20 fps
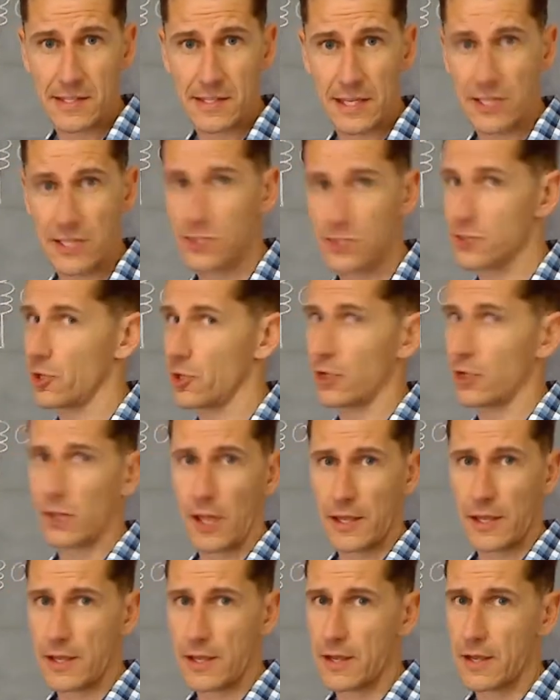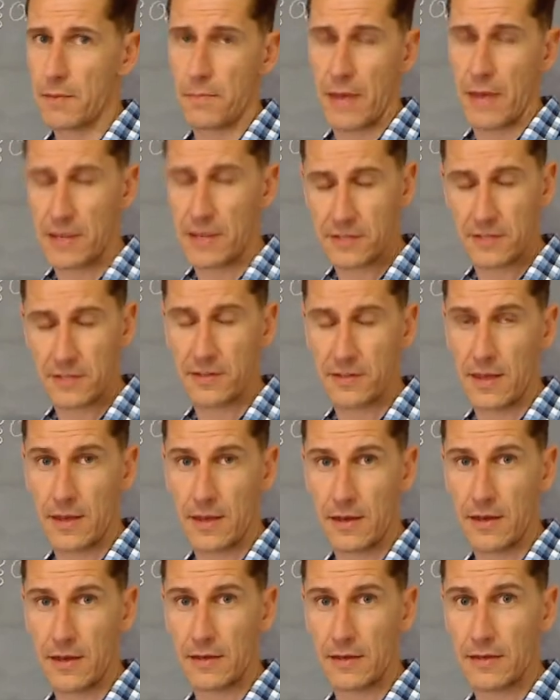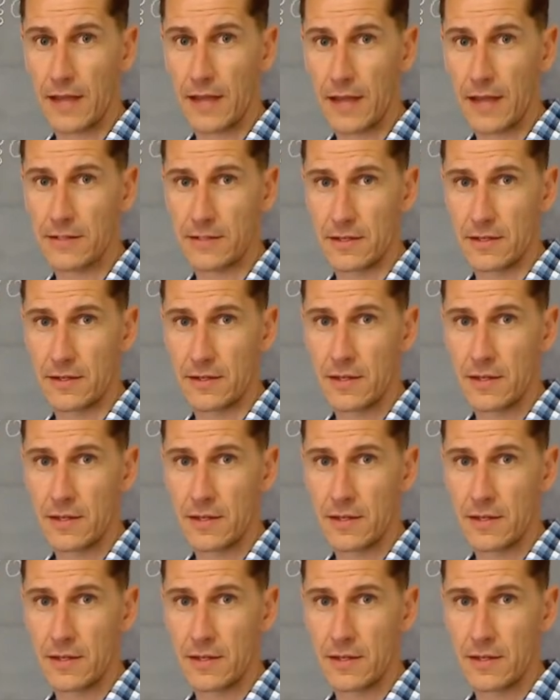It's not like a capacitor and an inductor.